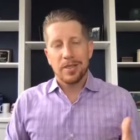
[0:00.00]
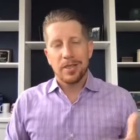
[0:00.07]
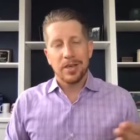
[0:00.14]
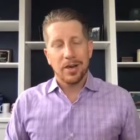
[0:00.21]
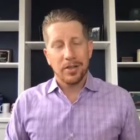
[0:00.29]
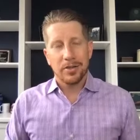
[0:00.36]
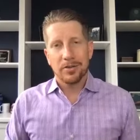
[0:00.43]

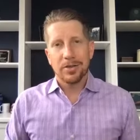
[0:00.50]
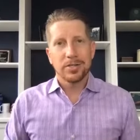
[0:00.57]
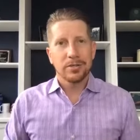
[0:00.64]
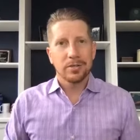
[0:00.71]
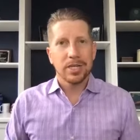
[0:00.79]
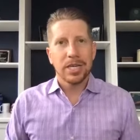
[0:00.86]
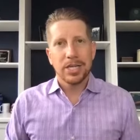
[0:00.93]
the other
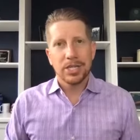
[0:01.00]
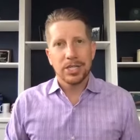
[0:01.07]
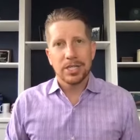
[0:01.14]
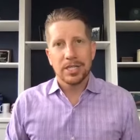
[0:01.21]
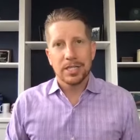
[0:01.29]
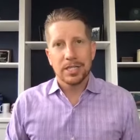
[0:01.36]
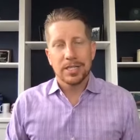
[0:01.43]

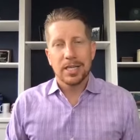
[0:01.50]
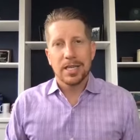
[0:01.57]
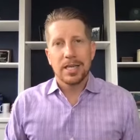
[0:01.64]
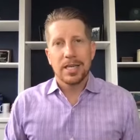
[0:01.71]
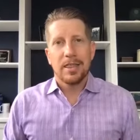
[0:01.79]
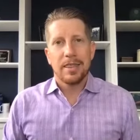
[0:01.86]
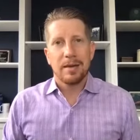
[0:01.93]
adjudications
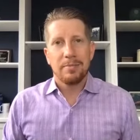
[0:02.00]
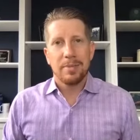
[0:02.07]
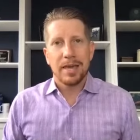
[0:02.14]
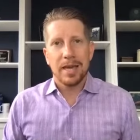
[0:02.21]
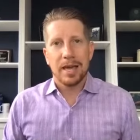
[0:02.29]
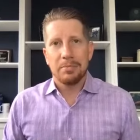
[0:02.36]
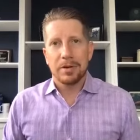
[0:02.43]
that may
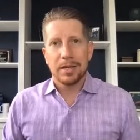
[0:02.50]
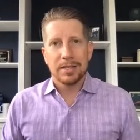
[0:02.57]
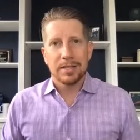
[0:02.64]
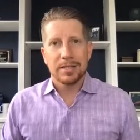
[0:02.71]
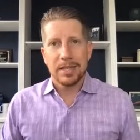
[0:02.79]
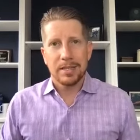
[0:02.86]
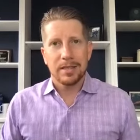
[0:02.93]
happen at the
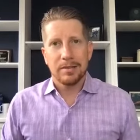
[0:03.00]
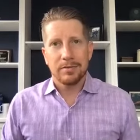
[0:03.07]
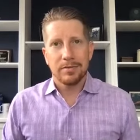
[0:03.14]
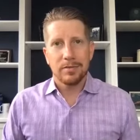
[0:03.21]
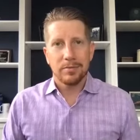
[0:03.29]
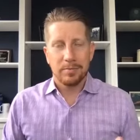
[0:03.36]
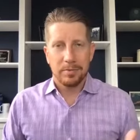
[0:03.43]
state
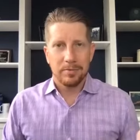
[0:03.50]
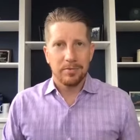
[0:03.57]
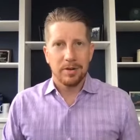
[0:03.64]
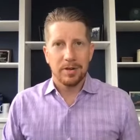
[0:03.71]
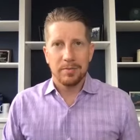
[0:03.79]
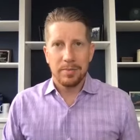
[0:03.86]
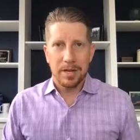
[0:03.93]
level in
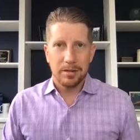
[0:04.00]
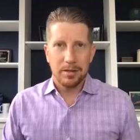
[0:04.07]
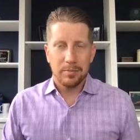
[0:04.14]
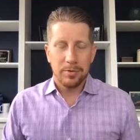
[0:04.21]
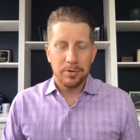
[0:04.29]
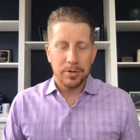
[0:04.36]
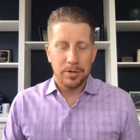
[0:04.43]
front of the medical
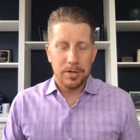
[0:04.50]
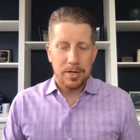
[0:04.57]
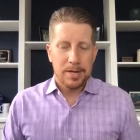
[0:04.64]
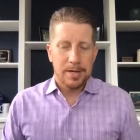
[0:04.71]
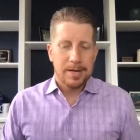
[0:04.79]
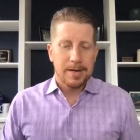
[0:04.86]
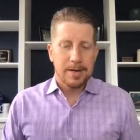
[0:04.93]
board.
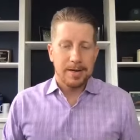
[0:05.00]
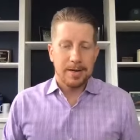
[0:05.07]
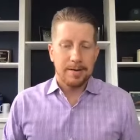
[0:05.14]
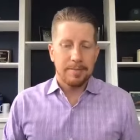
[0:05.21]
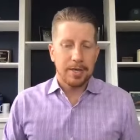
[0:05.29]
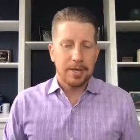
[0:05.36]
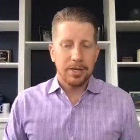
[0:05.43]

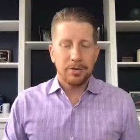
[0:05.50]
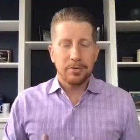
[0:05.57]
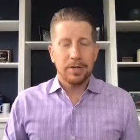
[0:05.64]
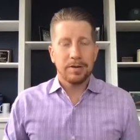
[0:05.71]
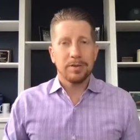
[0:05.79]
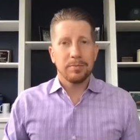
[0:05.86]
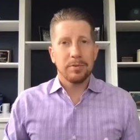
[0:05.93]
Um, then you don't
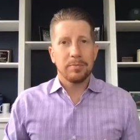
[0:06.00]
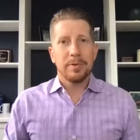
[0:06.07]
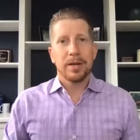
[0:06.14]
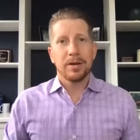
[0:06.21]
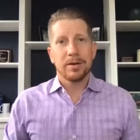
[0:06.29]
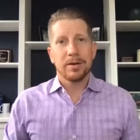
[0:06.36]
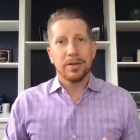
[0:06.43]
have to
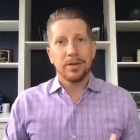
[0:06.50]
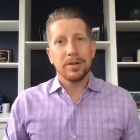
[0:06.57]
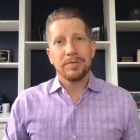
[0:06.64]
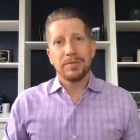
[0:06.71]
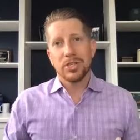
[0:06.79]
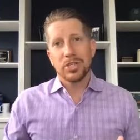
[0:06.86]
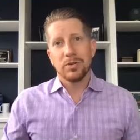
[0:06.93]
prepare, you don't
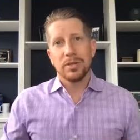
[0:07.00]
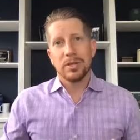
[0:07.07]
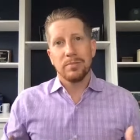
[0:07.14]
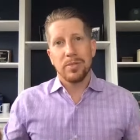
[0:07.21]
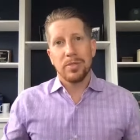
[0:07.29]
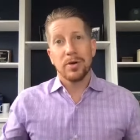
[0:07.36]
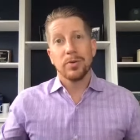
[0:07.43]
have to show
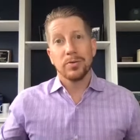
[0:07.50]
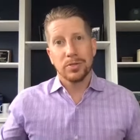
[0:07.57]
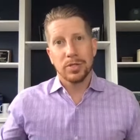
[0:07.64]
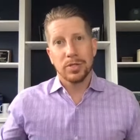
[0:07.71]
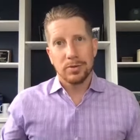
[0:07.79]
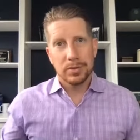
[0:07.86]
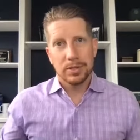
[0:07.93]
them those
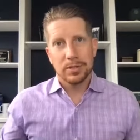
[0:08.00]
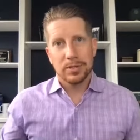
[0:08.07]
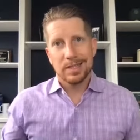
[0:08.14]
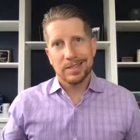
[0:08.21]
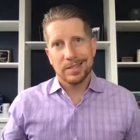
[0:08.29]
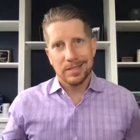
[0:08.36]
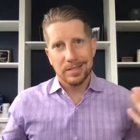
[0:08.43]
notes.
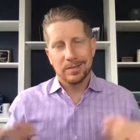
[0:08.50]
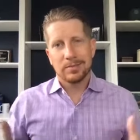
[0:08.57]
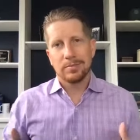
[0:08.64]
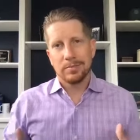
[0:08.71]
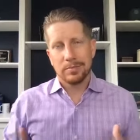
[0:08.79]
That's,